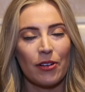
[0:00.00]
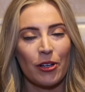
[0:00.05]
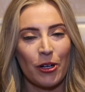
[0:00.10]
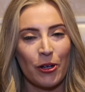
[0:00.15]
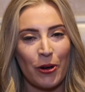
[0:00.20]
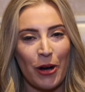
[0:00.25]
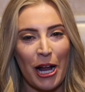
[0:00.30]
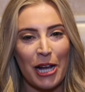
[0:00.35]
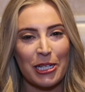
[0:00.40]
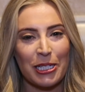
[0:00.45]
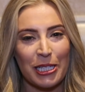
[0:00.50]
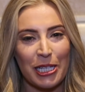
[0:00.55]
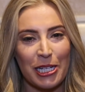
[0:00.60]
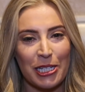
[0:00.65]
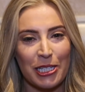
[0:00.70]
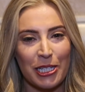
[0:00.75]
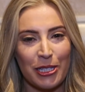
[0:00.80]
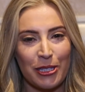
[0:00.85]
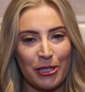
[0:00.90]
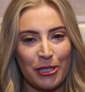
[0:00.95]

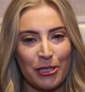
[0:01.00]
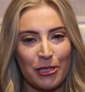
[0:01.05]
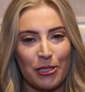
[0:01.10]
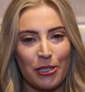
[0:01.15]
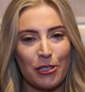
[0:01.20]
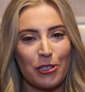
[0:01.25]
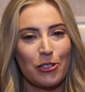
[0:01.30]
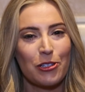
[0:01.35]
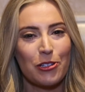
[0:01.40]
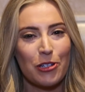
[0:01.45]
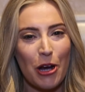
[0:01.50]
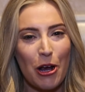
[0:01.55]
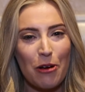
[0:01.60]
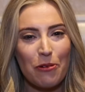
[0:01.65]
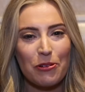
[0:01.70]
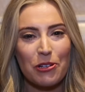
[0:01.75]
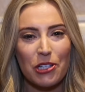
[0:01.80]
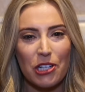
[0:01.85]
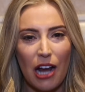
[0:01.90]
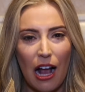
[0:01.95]
congratulations to
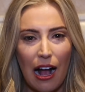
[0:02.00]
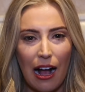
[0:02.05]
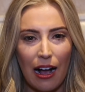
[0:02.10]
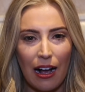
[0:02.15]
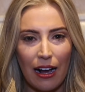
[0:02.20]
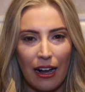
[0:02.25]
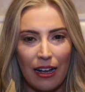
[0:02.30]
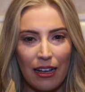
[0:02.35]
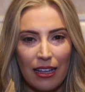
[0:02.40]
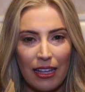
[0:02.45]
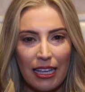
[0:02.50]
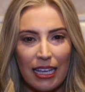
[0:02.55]
Joe Cheong.